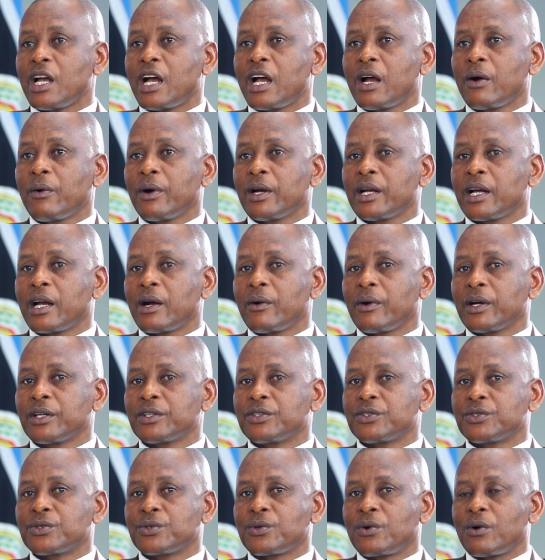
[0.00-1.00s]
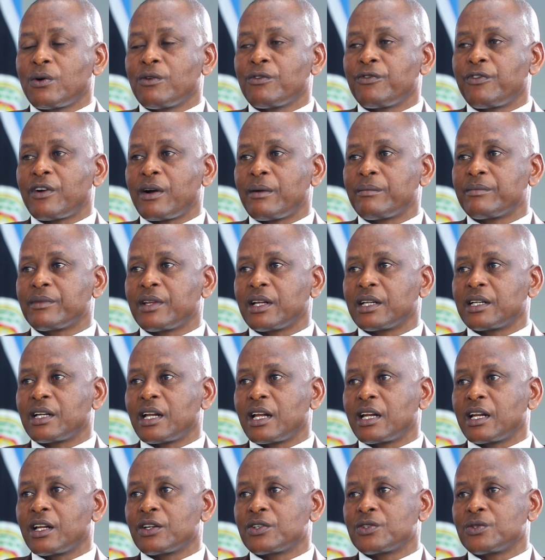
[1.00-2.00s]
confirm that
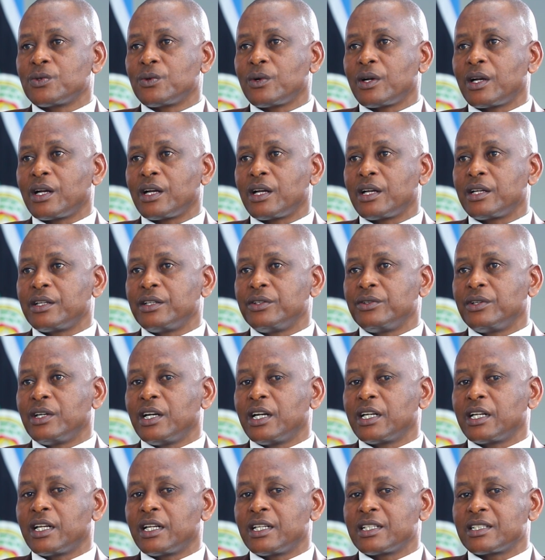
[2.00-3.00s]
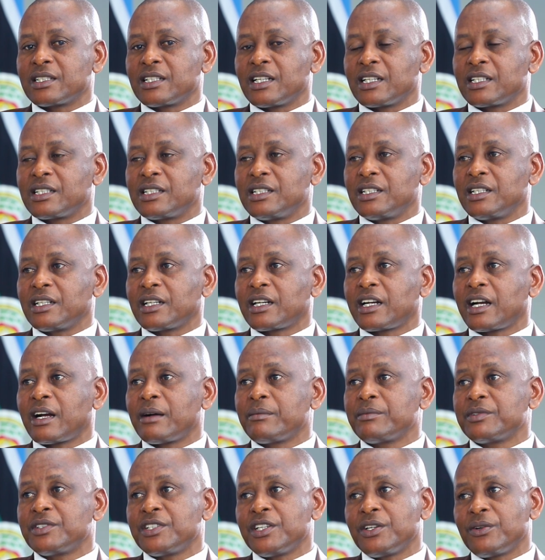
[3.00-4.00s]
and assure Ugandans that
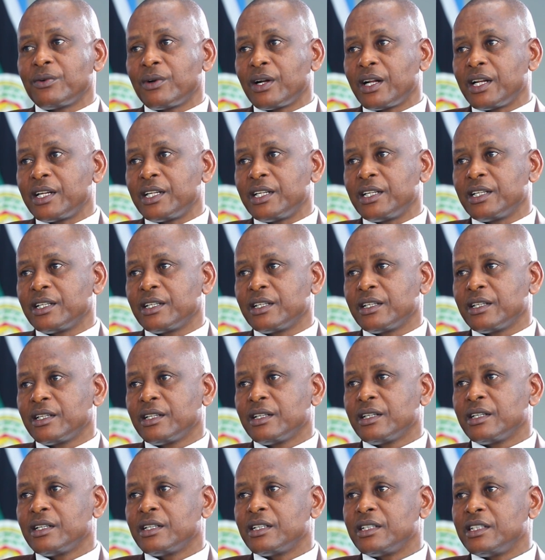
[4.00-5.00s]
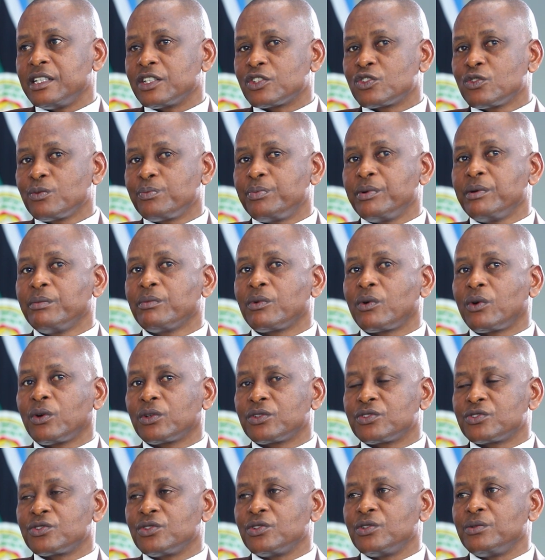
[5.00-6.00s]
come January, the Supreme
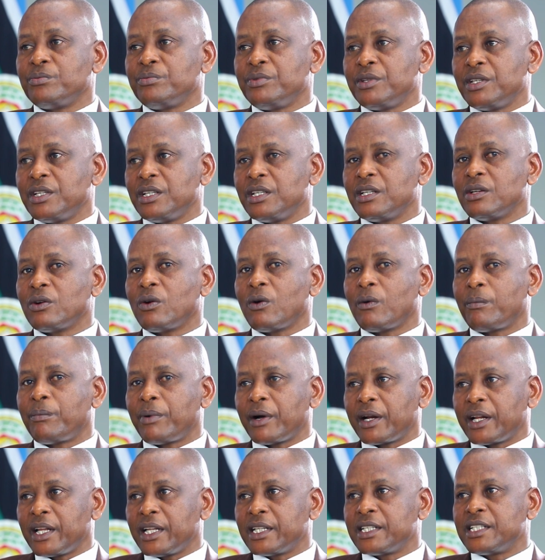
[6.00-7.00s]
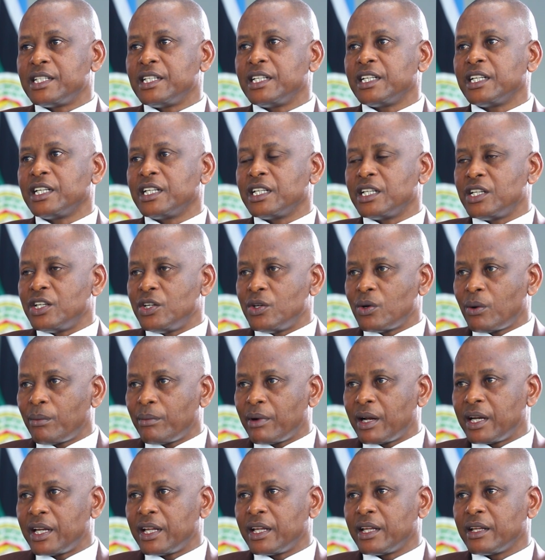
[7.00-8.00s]
Court should be operating
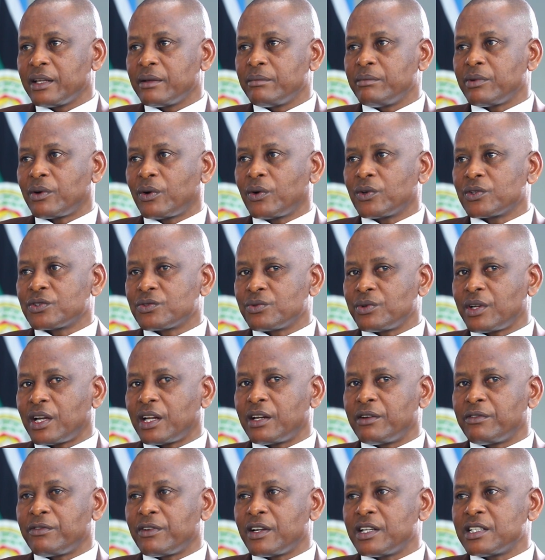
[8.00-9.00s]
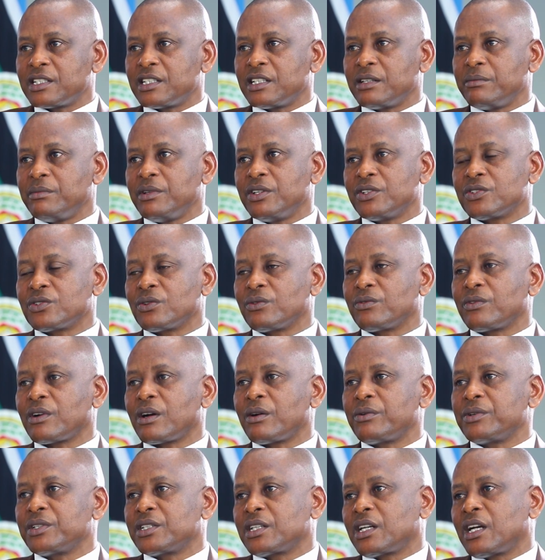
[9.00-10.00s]
normally, because we are devising means of
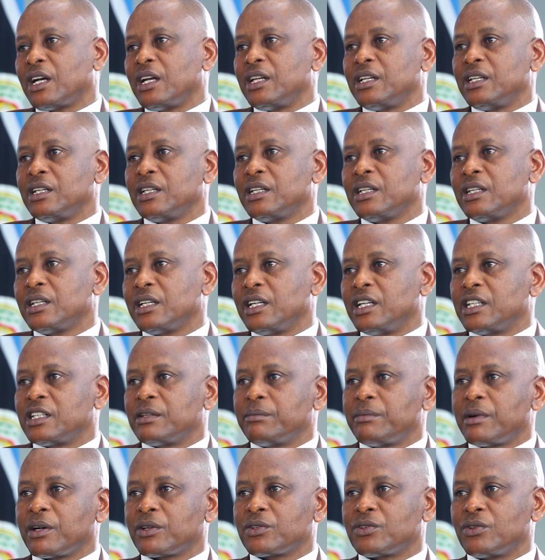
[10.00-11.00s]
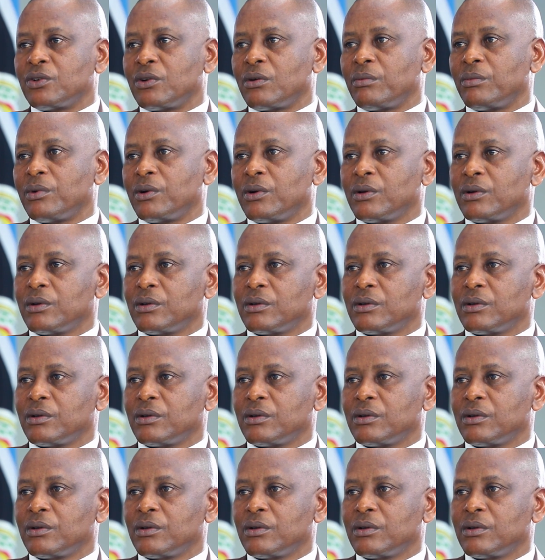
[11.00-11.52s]
how it can get back to normal.